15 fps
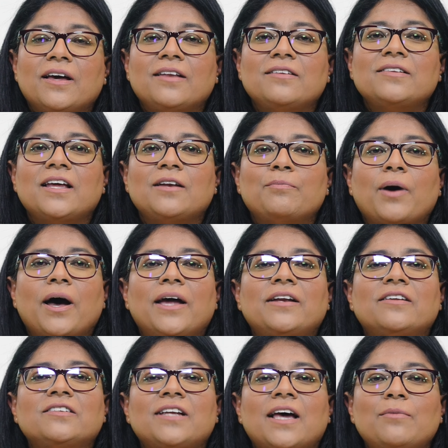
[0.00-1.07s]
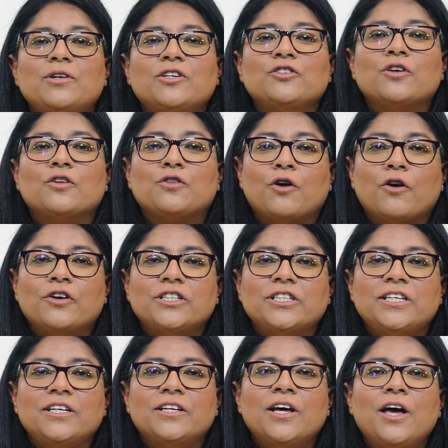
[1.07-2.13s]
and set by an established
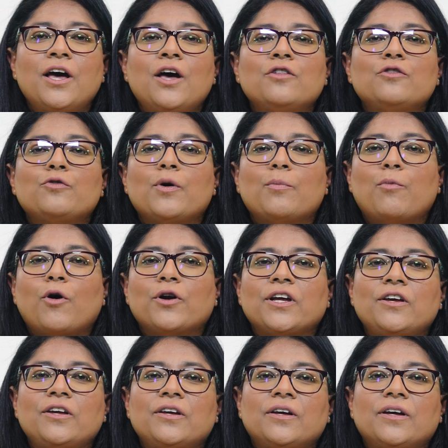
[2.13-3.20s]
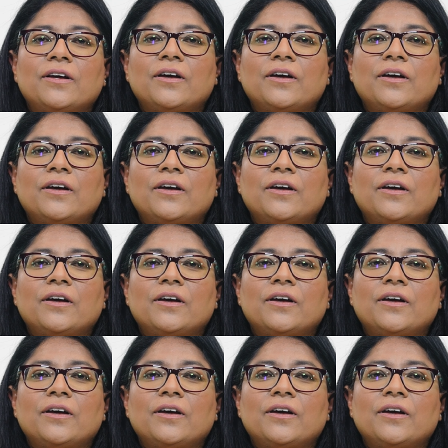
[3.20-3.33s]
authority through a body